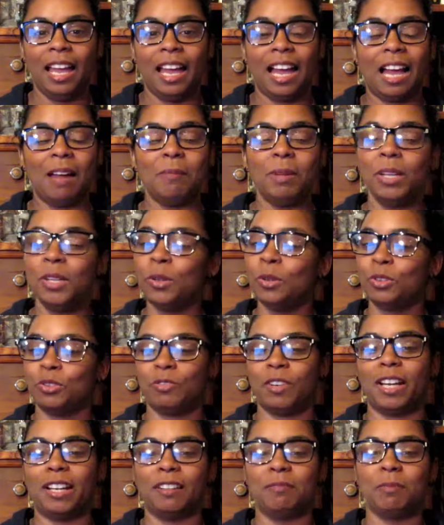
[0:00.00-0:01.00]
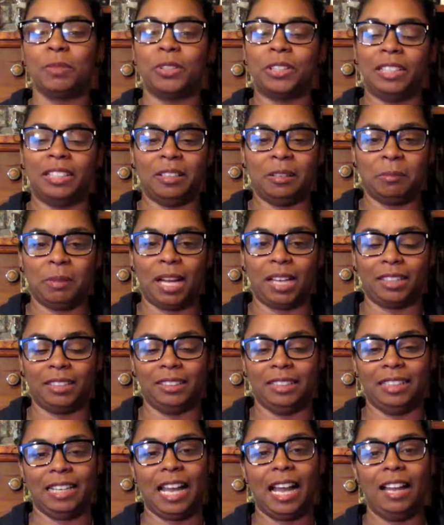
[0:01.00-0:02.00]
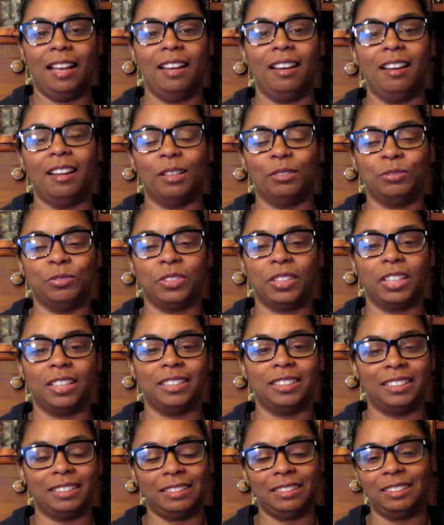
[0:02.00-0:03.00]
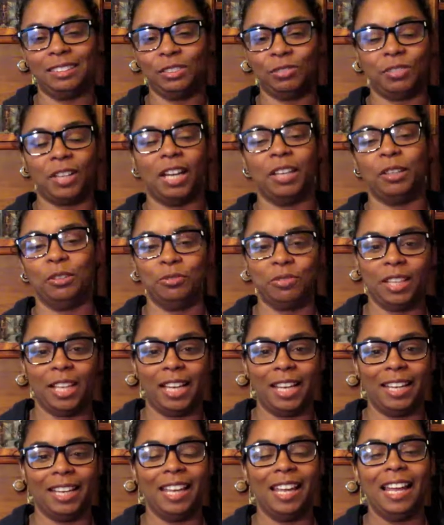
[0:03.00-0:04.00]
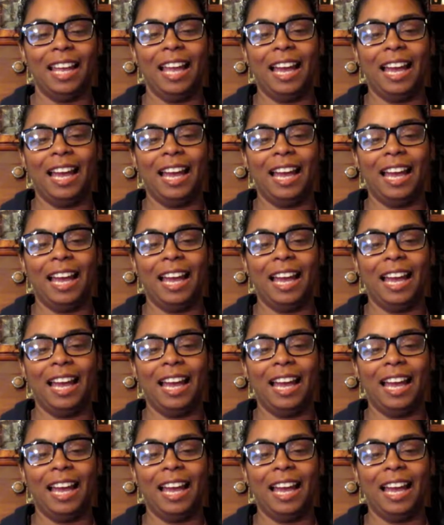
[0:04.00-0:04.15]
I'm a huge fan of Marina Baccarin. I loved her since Firefly.